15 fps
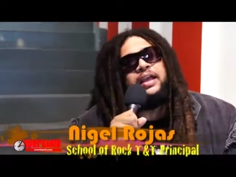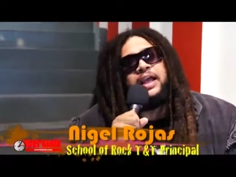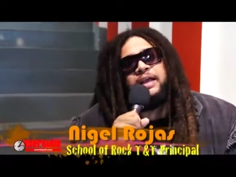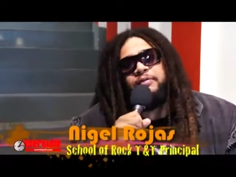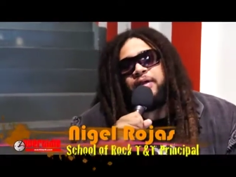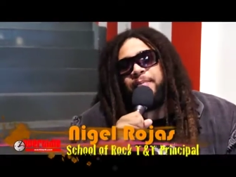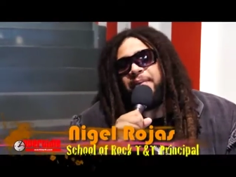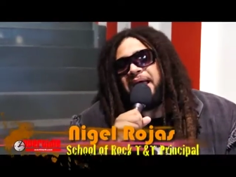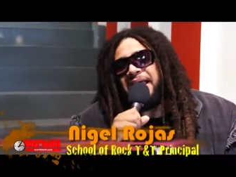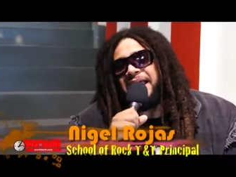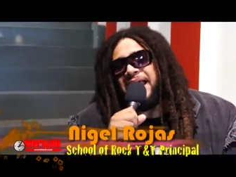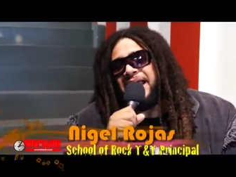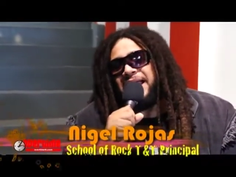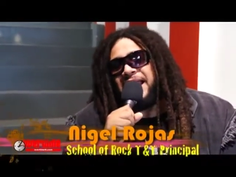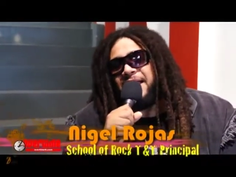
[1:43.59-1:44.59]
and we're back
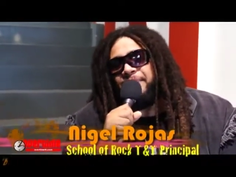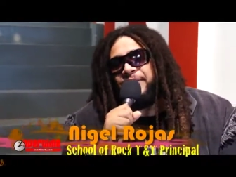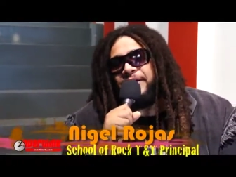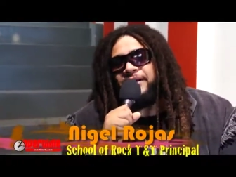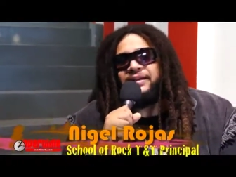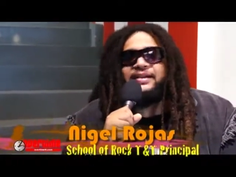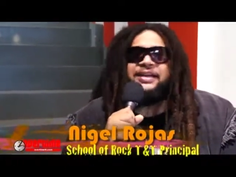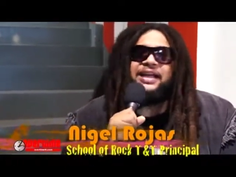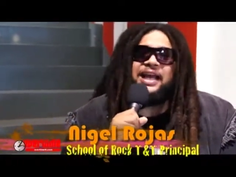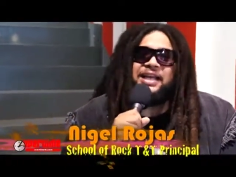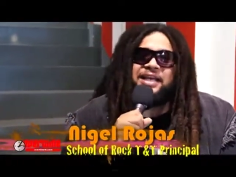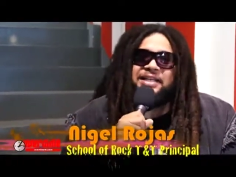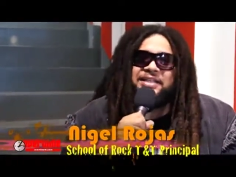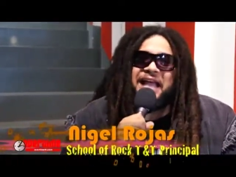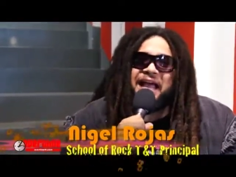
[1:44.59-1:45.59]
here at Napa, and
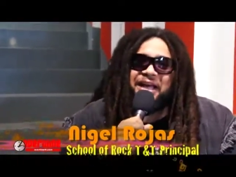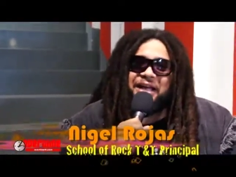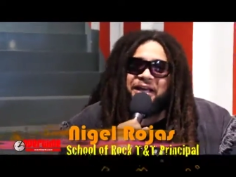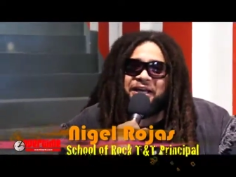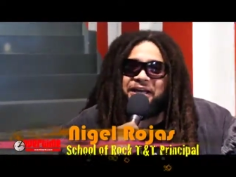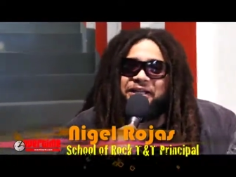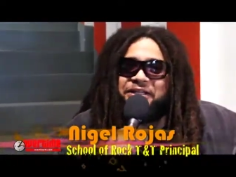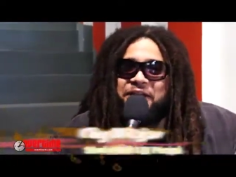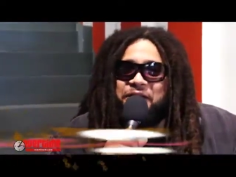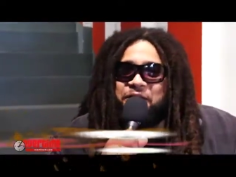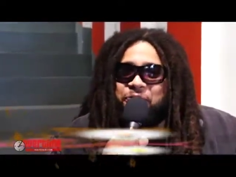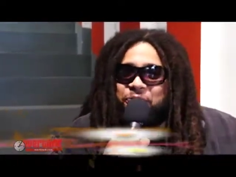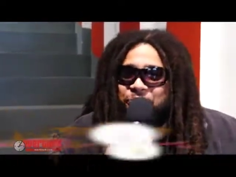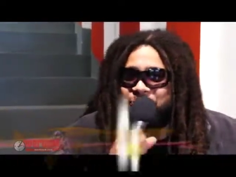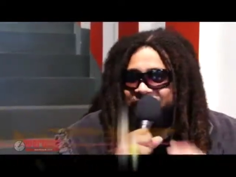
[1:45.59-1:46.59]
the saga
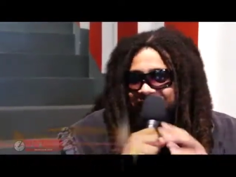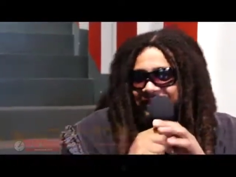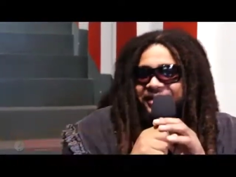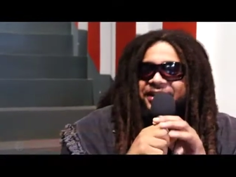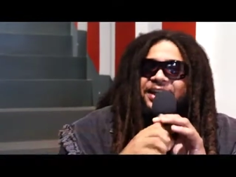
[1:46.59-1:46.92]
continues.